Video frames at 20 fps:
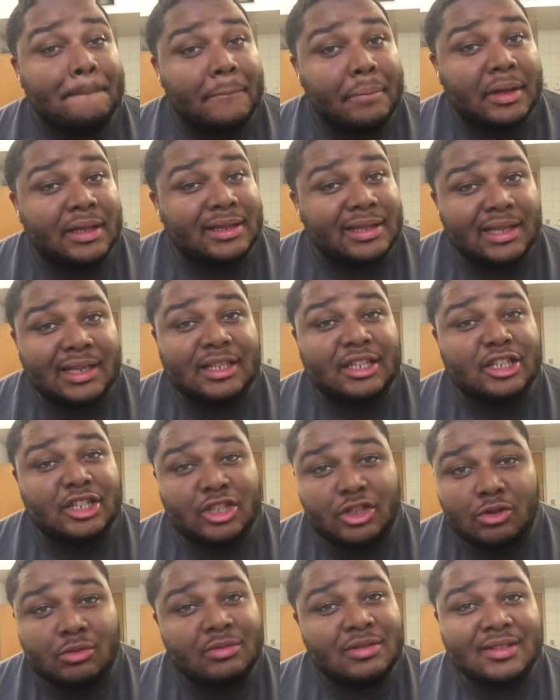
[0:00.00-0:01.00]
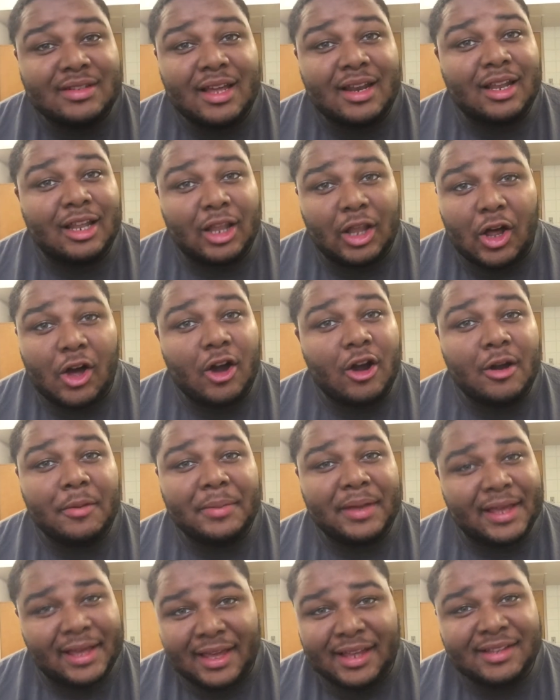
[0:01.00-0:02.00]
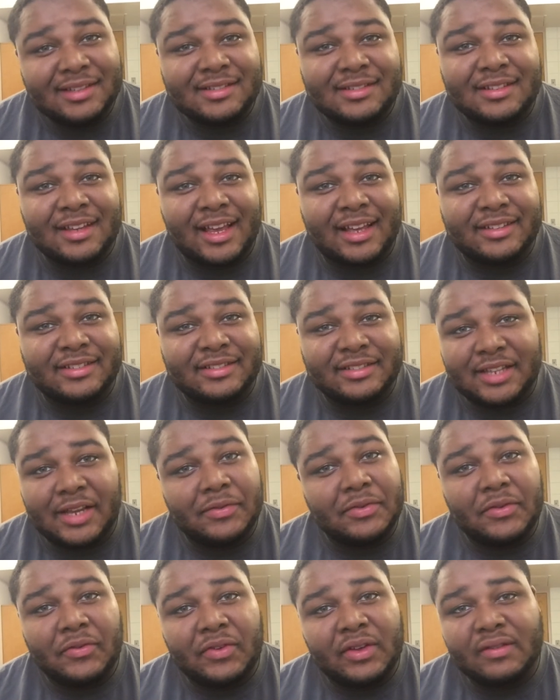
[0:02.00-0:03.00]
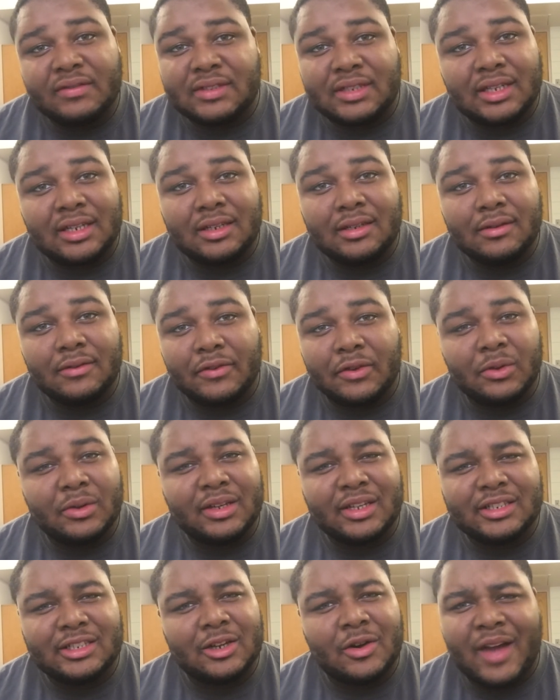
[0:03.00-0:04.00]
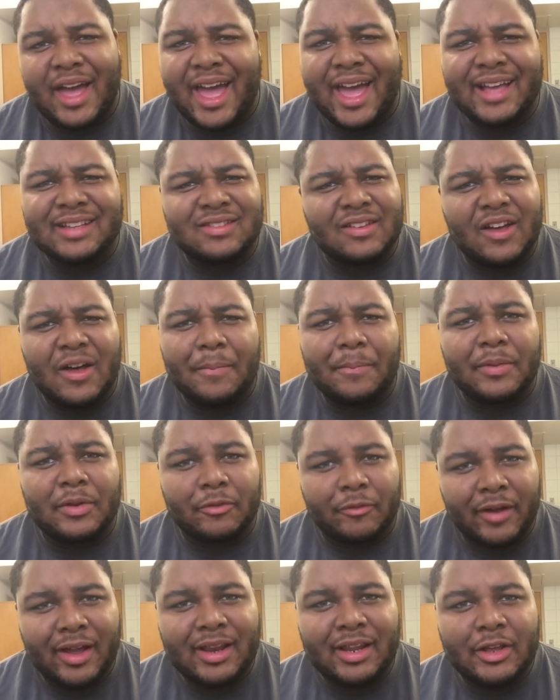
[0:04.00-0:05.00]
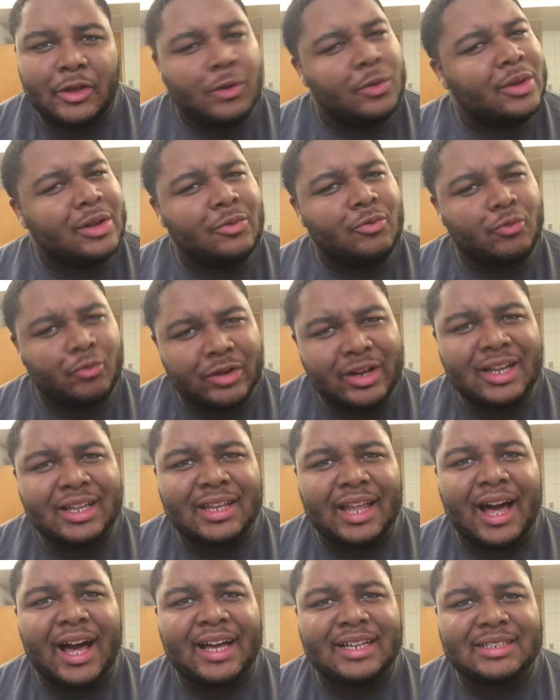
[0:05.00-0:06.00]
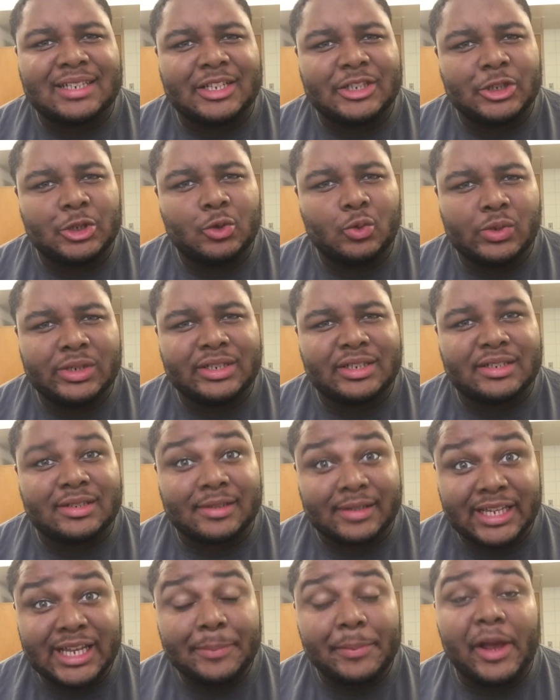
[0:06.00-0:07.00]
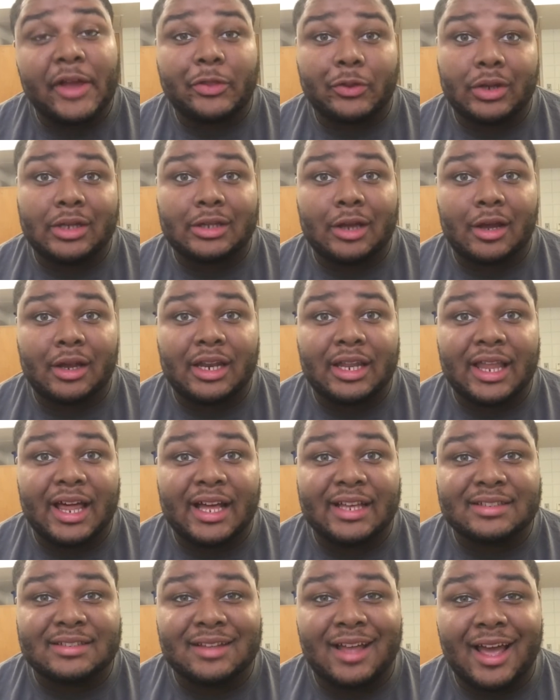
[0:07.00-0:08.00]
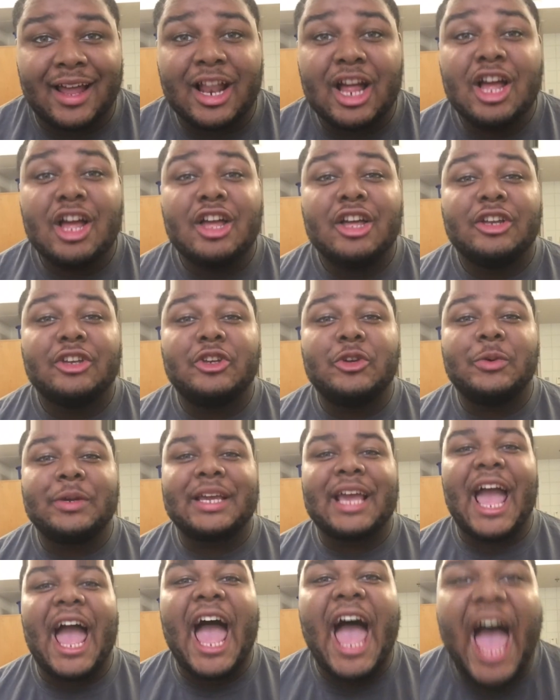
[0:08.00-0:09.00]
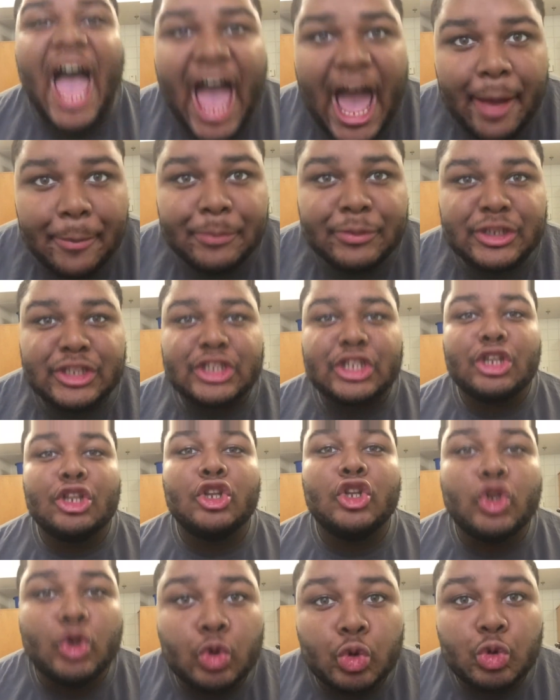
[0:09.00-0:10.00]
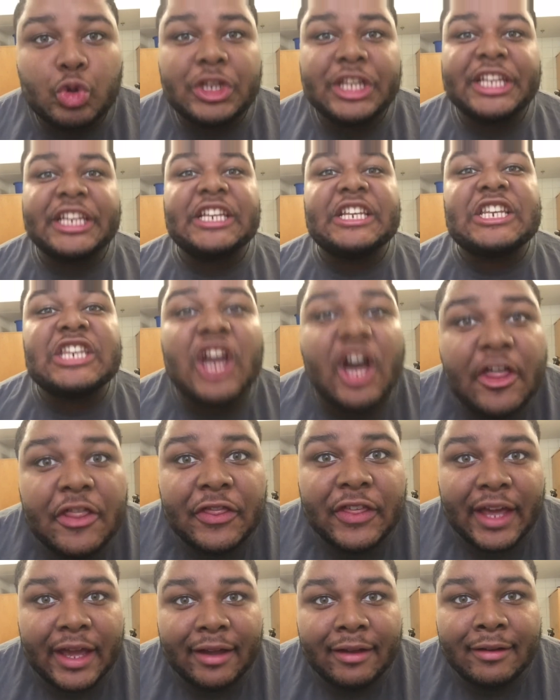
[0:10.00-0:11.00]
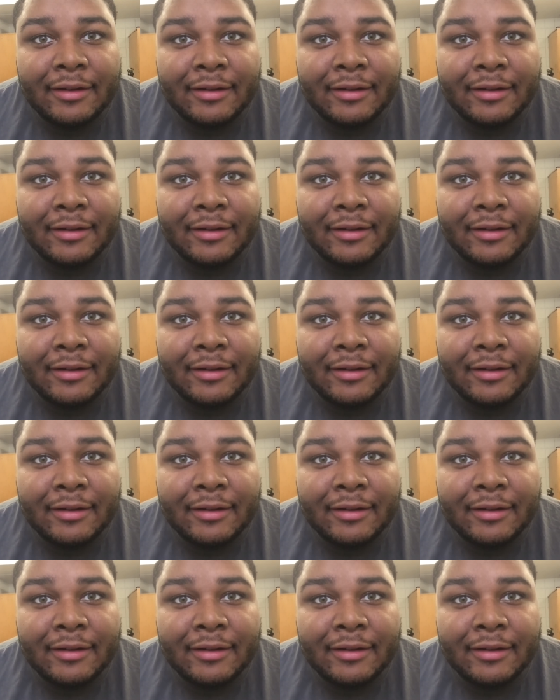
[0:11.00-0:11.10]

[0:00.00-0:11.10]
But then as soon as that alarm hits at 7:15 for you to get your ass up and ready, you realize that you went to sleep at 3:30 last night doing absolutely nothing.